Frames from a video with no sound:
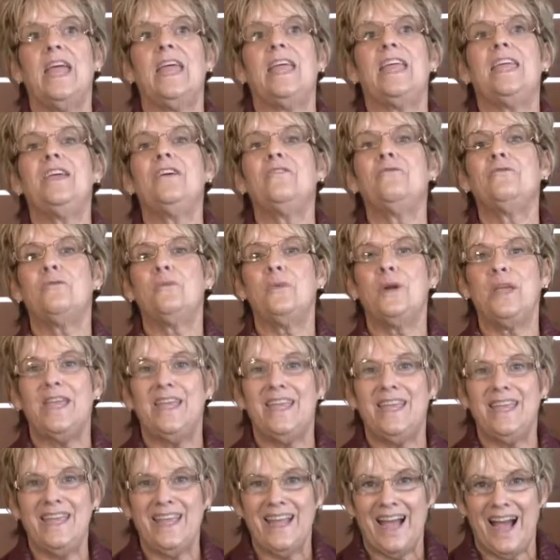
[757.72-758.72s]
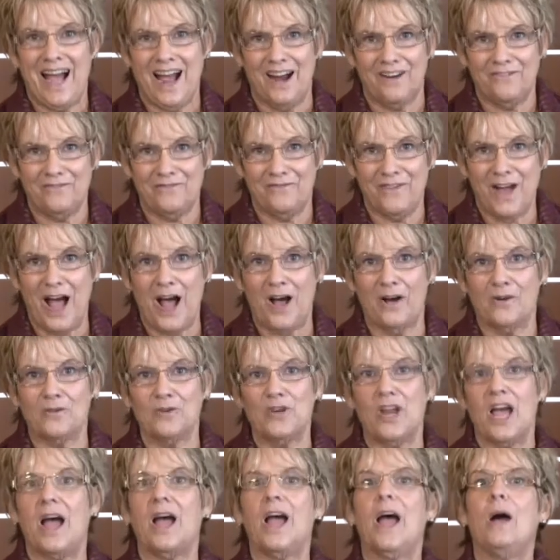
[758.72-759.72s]
if we are
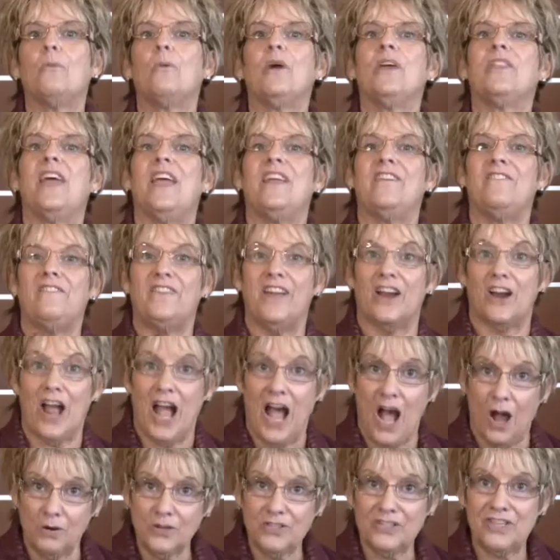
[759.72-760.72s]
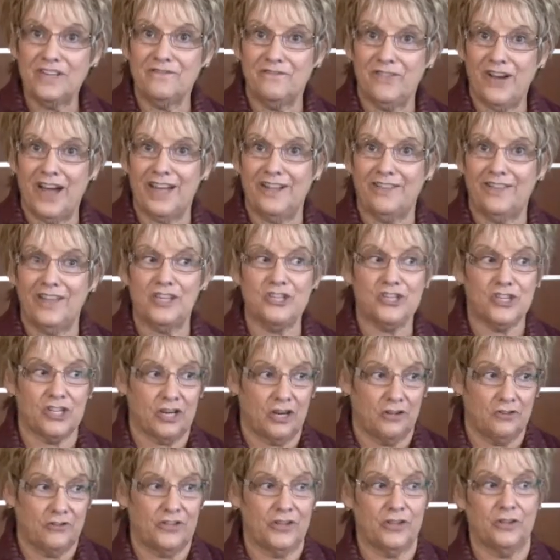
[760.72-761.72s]
found with a fair housing violation
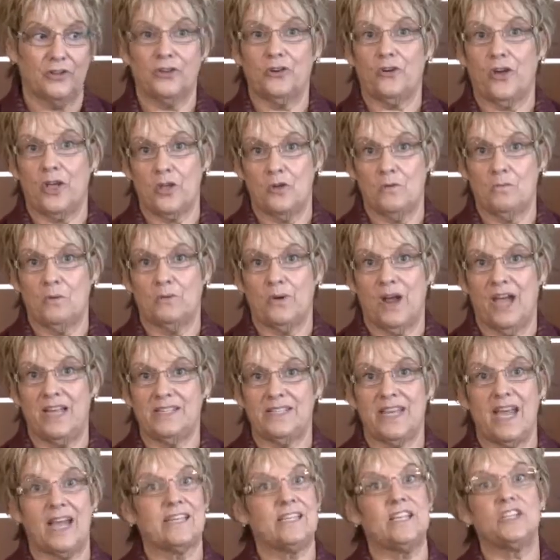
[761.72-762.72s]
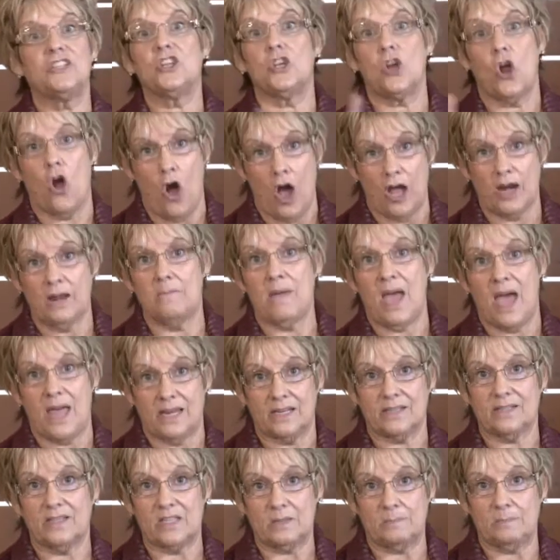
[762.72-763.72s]
under the Illinois Human Rights Act, it's an
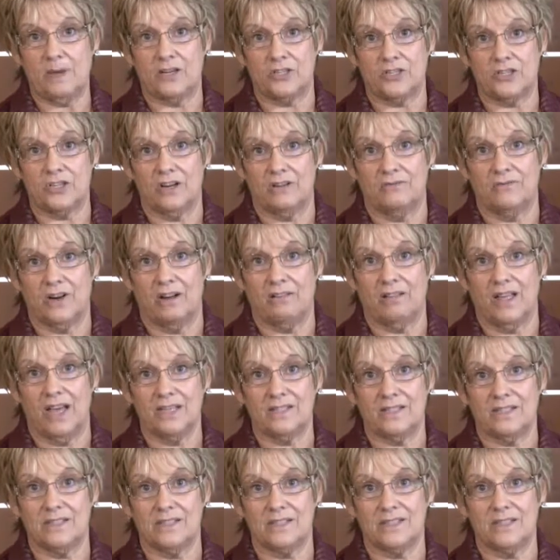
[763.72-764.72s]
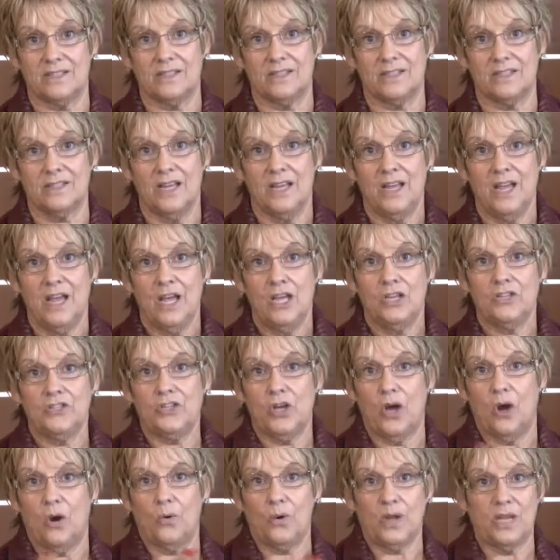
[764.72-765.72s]
automatic suspension of our licenses.
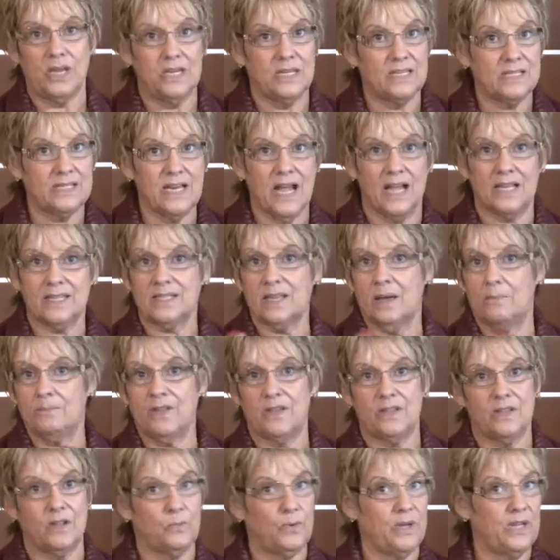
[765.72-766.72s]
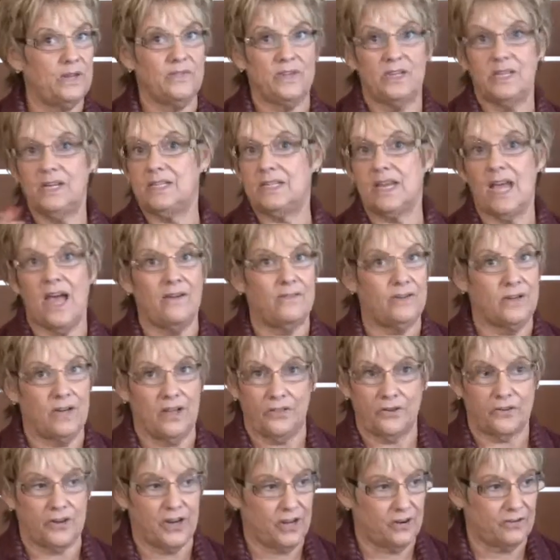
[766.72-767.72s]
So it is not something that we even need to have
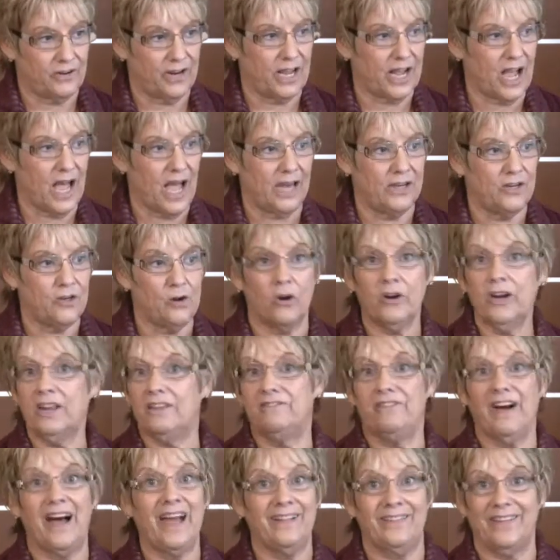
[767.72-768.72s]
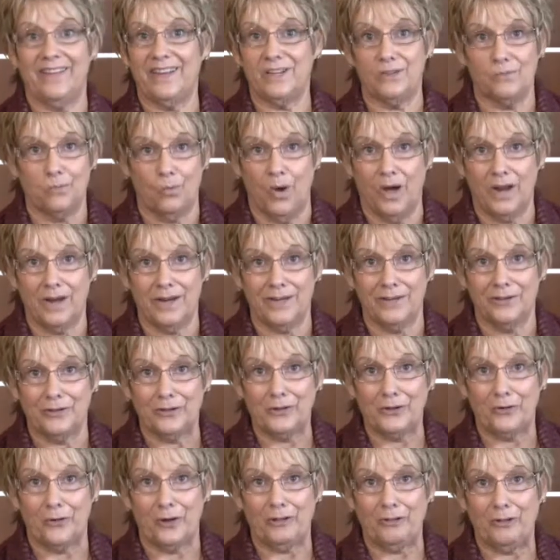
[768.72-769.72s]
another hearing on. You already violated one
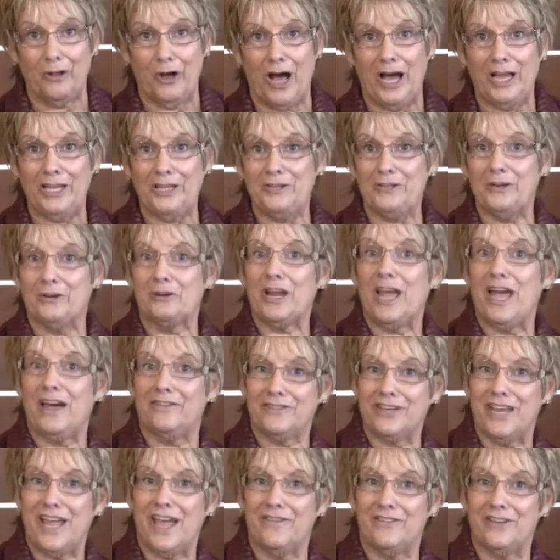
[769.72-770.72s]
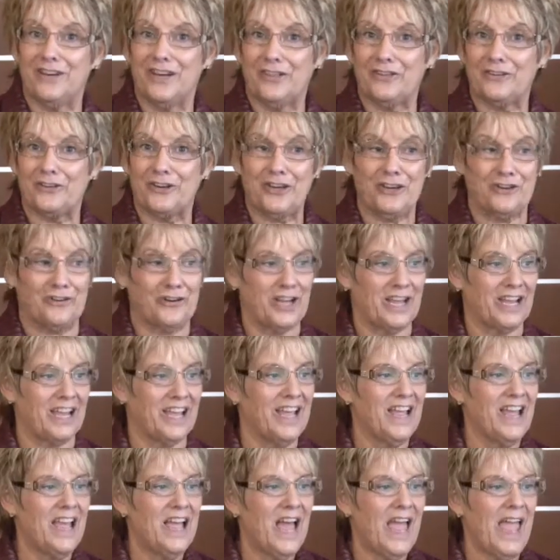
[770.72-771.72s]
Illinois law. You don't have to have another hearing.
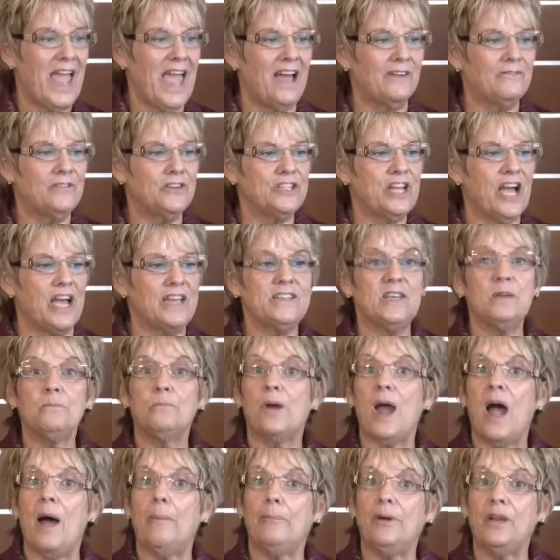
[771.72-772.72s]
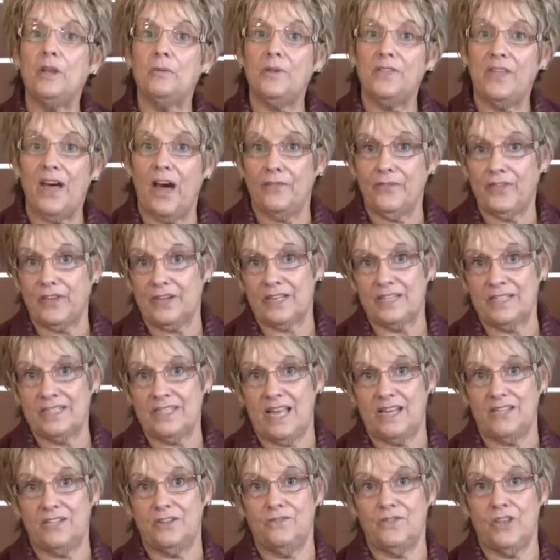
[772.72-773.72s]
Advertising property without the
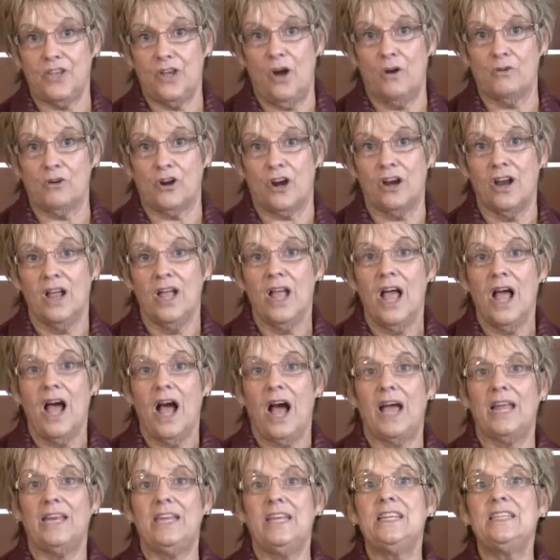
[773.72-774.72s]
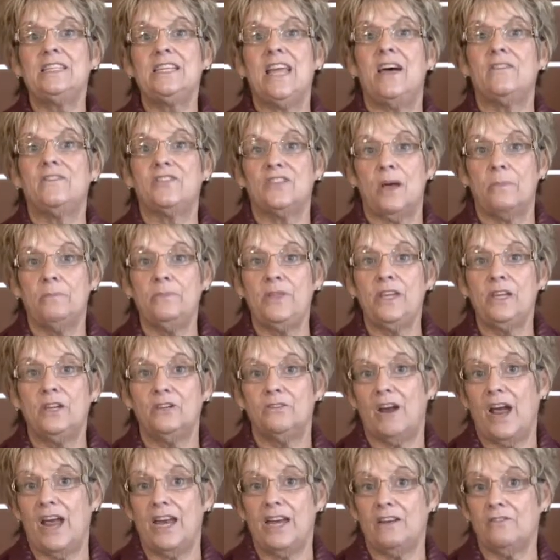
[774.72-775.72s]
consent of the owner. I need to have something in
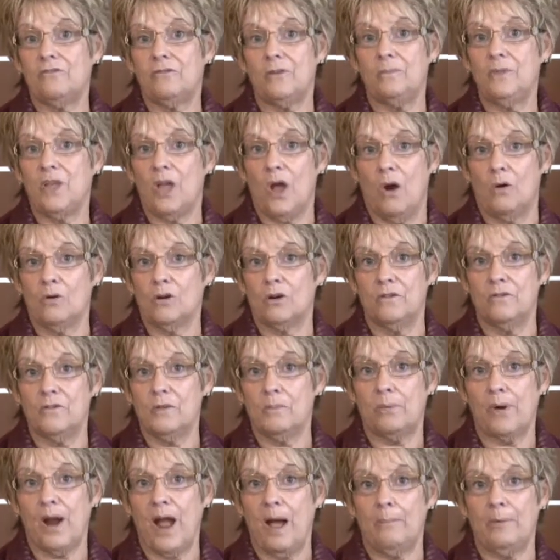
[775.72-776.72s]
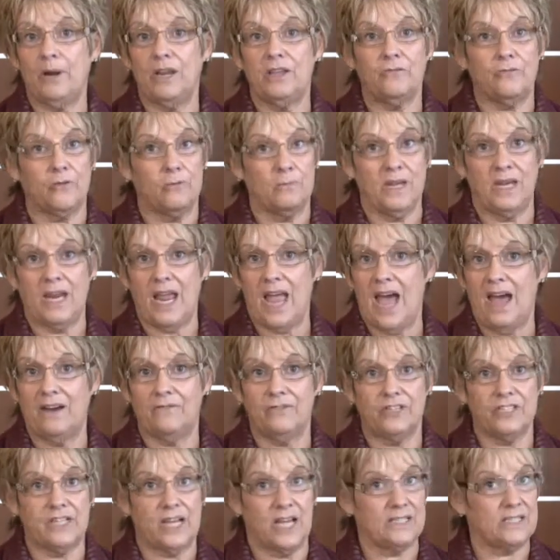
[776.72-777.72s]
writing from the owner of the property for me to
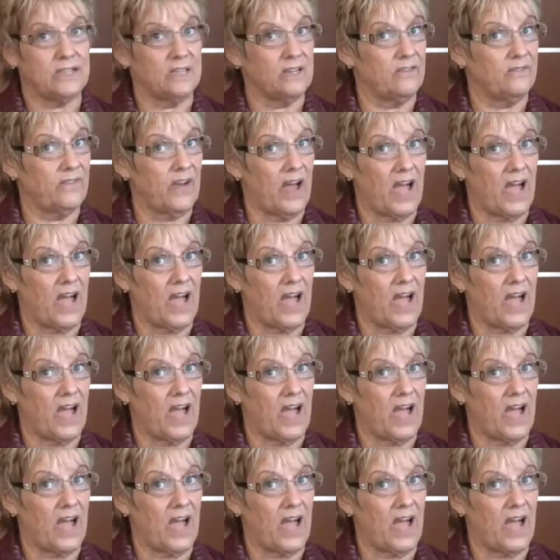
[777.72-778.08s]
advertise it. If